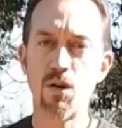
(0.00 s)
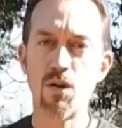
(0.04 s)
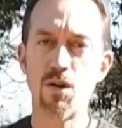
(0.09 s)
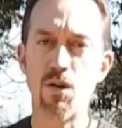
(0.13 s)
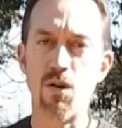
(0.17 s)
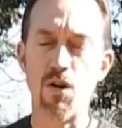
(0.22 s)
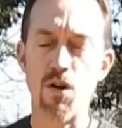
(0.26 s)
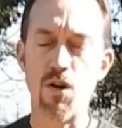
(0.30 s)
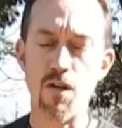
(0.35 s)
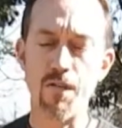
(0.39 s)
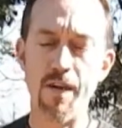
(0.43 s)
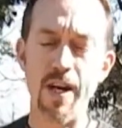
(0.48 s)

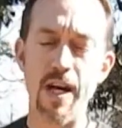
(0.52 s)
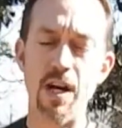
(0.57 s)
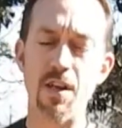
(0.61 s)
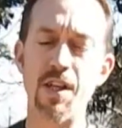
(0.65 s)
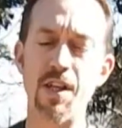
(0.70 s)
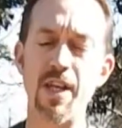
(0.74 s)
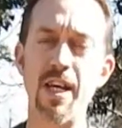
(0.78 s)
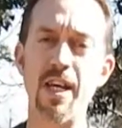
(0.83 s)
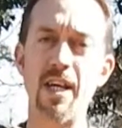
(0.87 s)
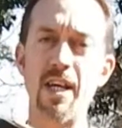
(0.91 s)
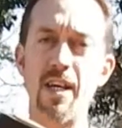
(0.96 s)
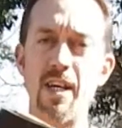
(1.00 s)
carve out
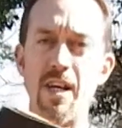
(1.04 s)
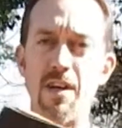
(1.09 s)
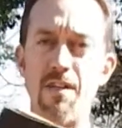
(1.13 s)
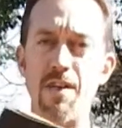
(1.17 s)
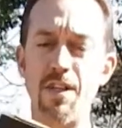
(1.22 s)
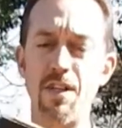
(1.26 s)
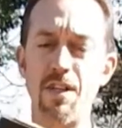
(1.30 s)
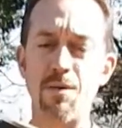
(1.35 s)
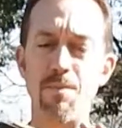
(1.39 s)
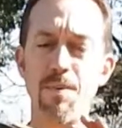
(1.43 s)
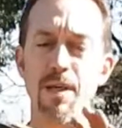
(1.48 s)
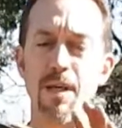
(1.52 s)
the end of
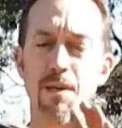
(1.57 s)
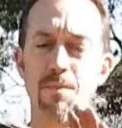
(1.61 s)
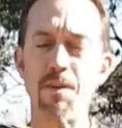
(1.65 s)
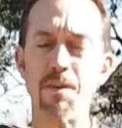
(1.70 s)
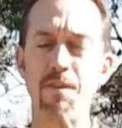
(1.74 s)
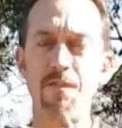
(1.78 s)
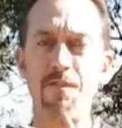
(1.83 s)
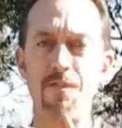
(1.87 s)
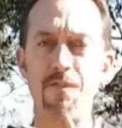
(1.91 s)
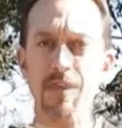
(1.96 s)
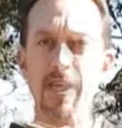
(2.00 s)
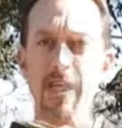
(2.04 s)
it to be able
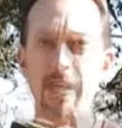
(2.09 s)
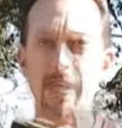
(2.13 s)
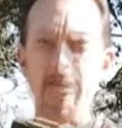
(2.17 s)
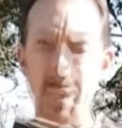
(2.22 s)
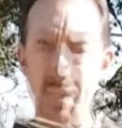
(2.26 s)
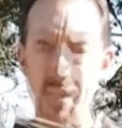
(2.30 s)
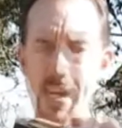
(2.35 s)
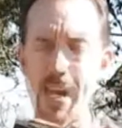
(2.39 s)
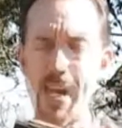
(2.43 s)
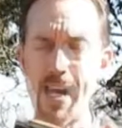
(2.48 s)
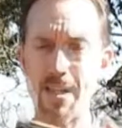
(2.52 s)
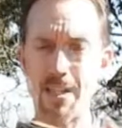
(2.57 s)
to fit
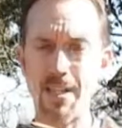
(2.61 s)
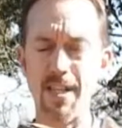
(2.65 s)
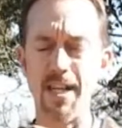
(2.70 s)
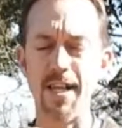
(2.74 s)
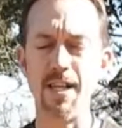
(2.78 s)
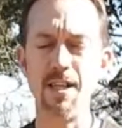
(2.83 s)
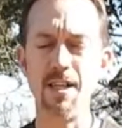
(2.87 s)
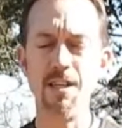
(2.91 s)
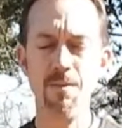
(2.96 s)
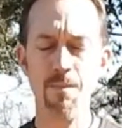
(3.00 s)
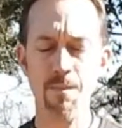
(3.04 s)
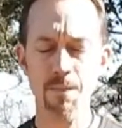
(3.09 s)
an axe
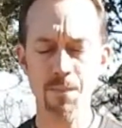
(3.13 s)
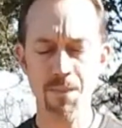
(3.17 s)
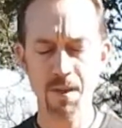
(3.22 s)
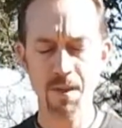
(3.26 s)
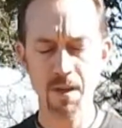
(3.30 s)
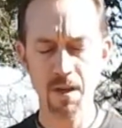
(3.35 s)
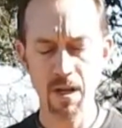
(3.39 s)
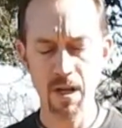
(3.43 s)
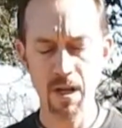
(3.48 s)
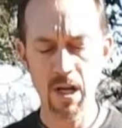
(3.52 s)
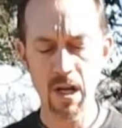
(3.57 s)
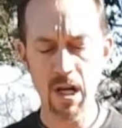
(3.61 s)
head,
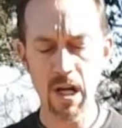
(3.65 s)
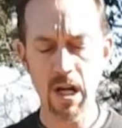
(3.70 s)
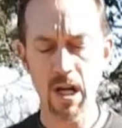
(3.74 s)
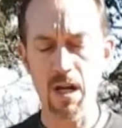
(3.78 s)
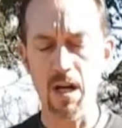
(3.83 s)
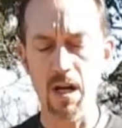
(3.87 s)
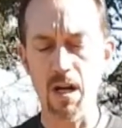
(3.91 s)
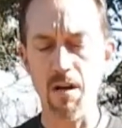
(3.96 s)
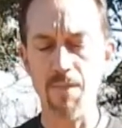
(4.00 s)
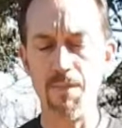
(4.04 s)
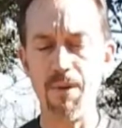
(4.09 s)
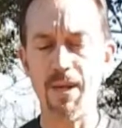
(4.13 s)

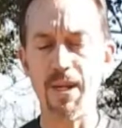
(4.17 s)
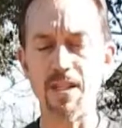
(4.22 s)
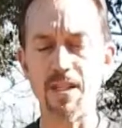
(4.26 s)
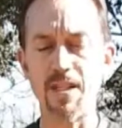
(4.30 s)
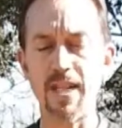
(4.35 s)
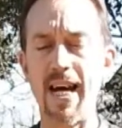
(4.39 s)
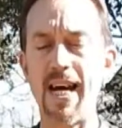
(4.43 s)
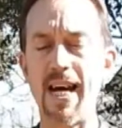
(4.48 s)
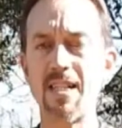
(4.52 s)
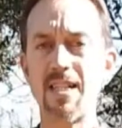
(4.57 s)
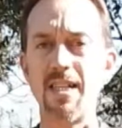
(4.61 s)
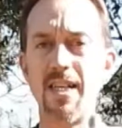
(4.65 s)
because
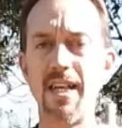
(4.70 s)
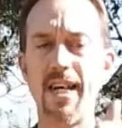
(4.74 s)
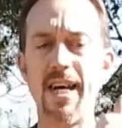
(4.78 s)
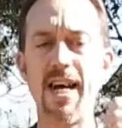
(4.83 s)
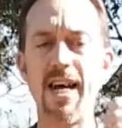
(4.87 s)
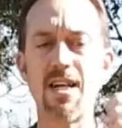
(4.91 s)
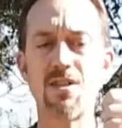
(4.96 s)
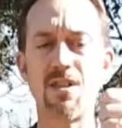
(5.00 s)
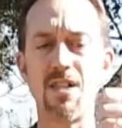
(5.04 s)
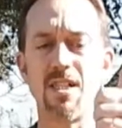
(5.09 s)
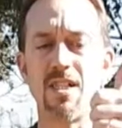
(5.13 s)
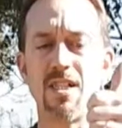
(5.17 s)
the axe head
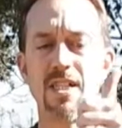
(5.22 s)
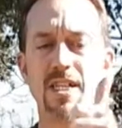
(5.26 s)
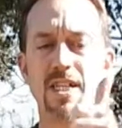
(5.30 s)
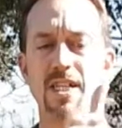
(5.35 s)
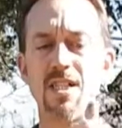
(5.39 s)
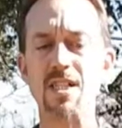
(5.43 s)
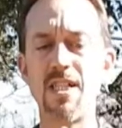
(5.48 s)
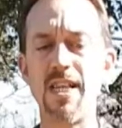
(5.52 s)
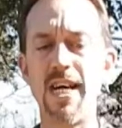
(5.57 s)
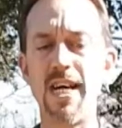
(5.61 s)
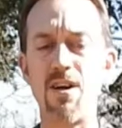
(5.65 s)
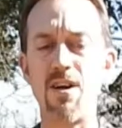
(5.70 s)
actually
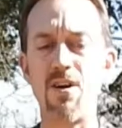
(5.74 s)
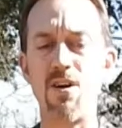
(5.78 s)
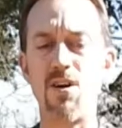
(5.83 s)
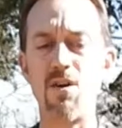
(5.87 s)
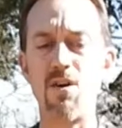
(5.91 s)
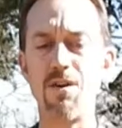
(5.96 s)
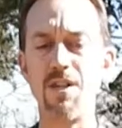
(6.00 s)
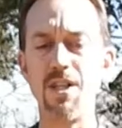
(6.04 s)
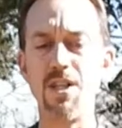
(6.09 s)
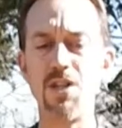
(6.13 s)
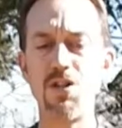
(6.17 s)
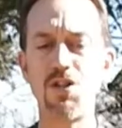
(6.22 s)
seats down
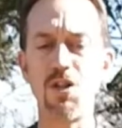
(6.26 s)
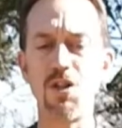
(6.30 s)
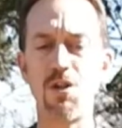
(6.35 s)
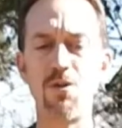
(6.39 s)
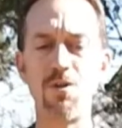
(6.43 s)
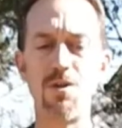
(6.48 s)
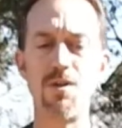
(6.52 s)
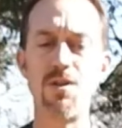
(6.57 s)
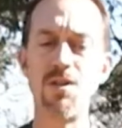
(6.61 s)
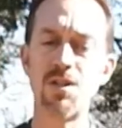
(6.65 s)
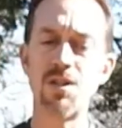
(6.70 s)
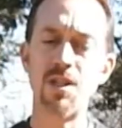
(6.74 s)
on these
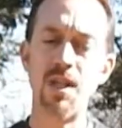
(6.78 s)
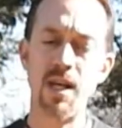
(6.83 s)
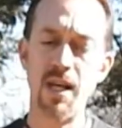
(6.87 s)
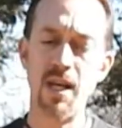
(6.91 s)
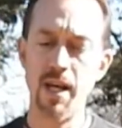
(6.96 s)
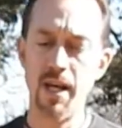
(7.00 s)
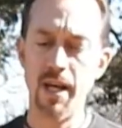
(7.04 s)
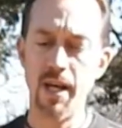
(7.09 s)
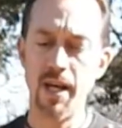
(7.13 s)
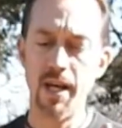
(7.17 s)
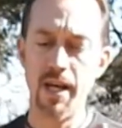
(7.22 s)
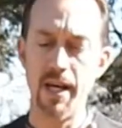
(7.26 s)
shoulders,
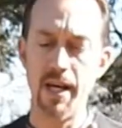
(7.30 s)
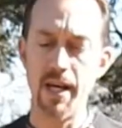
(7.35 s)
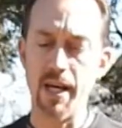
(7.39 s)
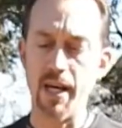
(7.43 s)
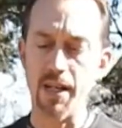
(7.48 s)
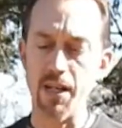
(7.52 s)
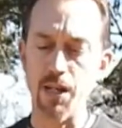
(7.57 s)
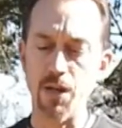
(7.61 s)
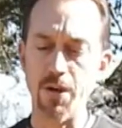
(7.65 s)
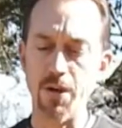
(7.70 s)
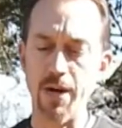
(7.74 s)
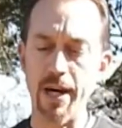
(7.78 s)

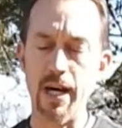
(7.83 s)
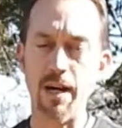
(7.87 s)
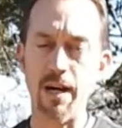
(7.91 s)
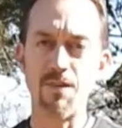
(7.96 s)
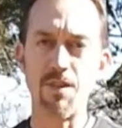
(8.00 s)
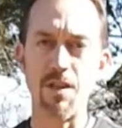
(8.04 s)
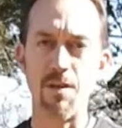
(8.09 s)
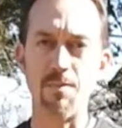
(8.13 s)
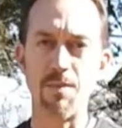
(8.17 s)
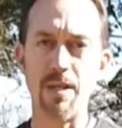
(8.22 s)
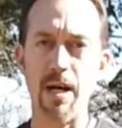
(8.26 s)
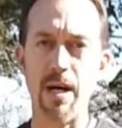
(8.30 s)
and then you have
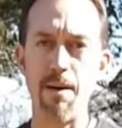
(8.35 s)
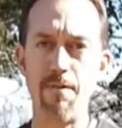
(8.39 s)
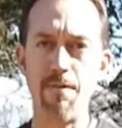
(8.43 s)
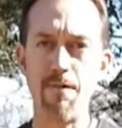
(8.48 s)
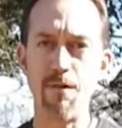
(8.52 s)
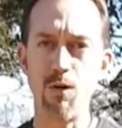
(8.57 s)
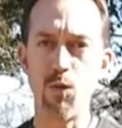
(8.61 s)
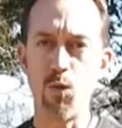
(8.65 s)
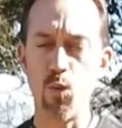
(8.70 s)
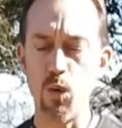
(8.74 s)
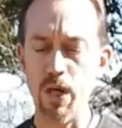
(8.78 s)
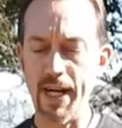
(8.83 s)
some type of
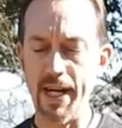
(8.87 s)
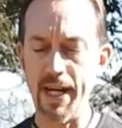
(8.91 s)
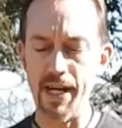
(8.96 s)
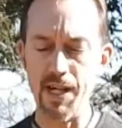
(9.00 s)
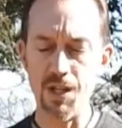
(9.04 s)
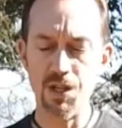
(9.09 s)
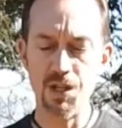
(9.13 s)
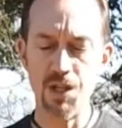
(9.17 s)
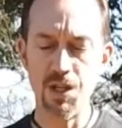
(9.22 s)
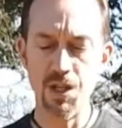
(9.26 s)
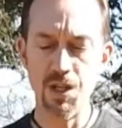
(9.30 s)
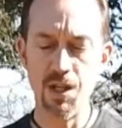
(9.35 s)
a
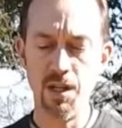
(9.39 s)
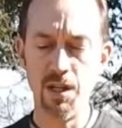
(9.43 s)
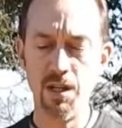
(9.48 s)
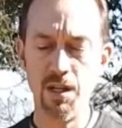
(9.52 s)
wedge